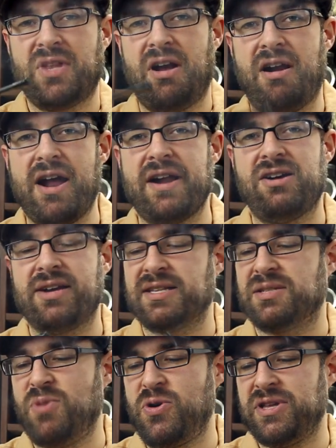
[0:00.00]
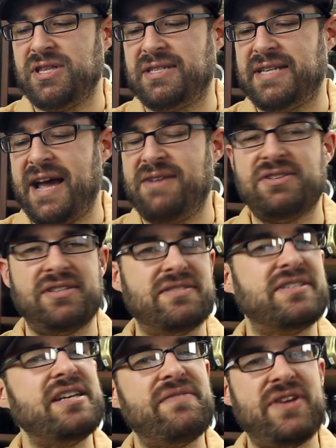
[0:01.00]
All right, I'll get smoking this down
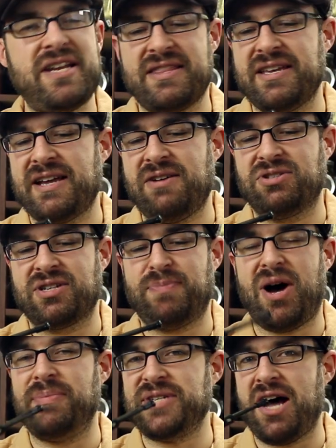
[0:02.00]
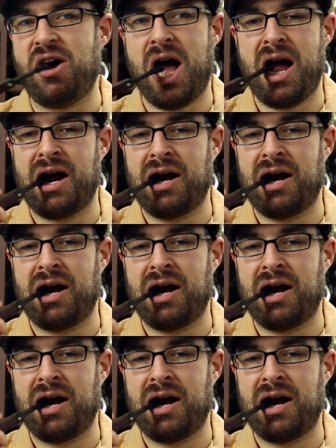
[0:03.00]
and see if anything else pops out.